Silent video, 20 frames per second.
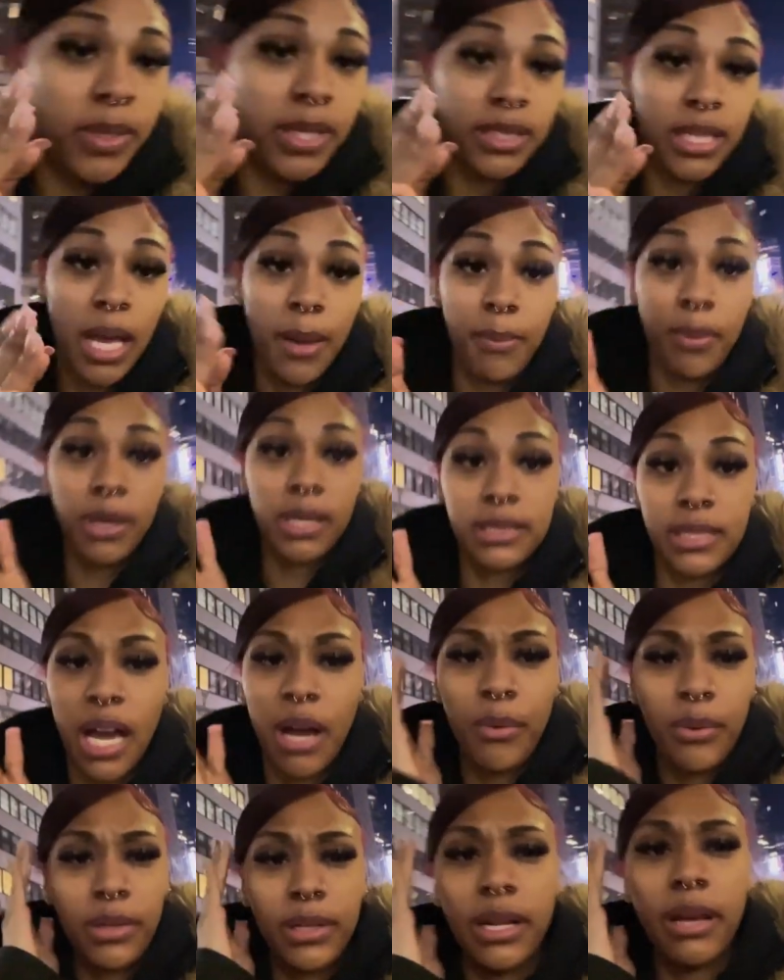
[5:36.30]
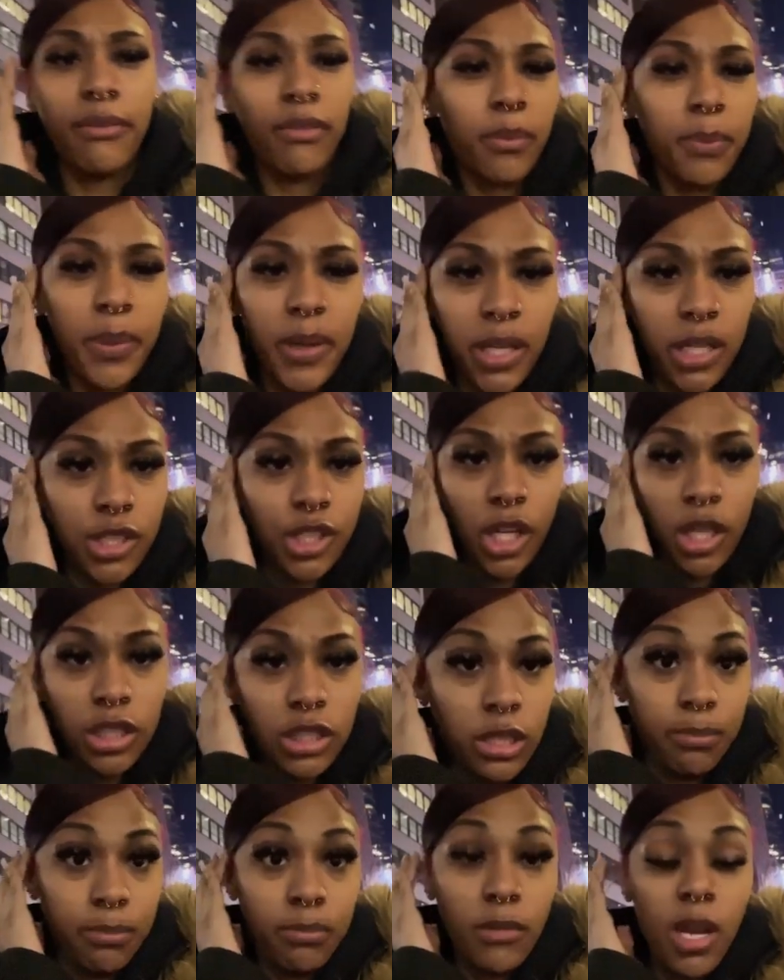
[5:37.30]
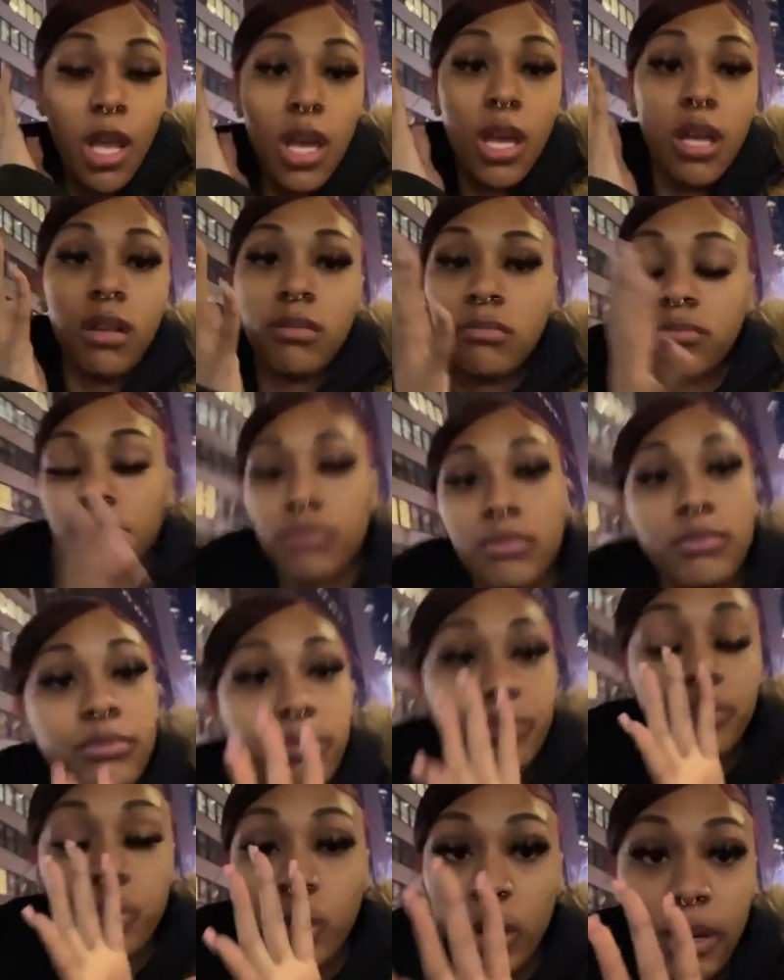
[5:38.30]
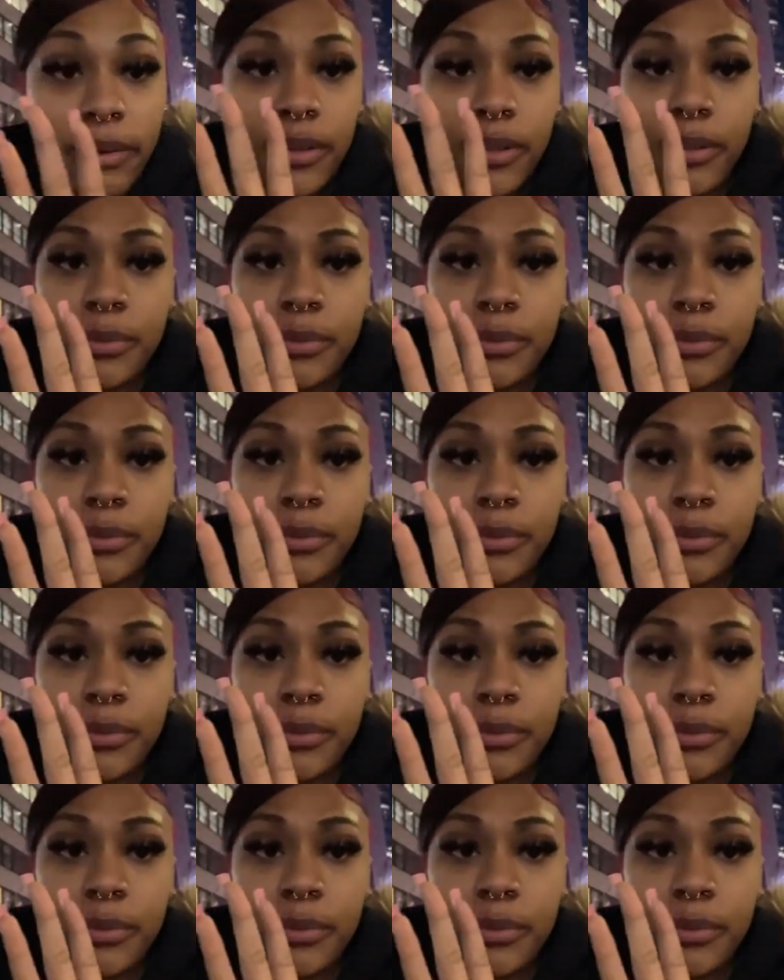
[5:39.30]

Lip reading: picked that because I would never pick a chocolate chip, whatever.